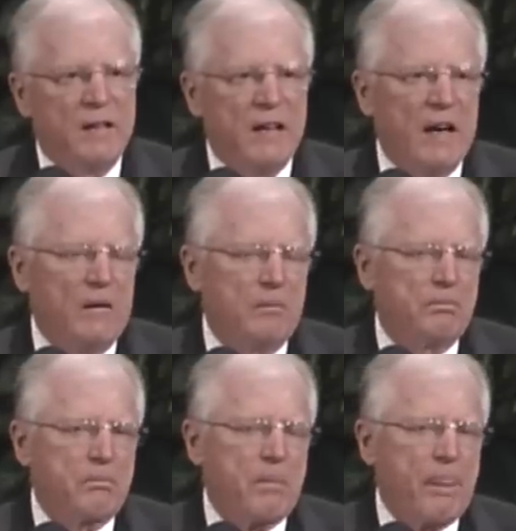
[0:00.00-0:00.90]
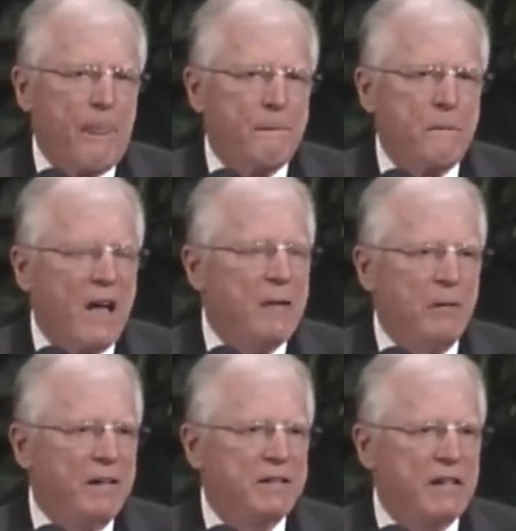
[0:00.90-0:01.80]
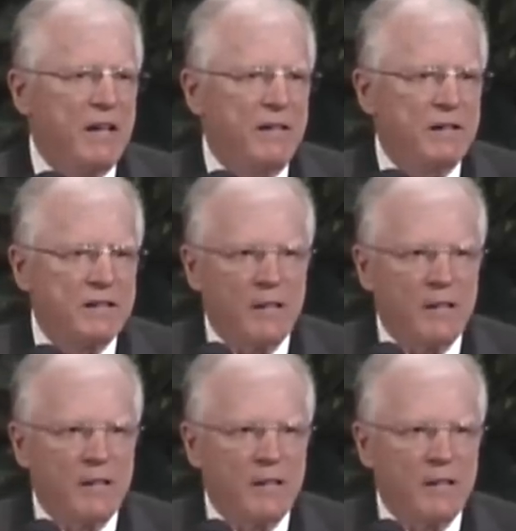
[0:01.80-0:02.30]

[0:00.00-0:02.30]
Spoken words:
Now, I might say that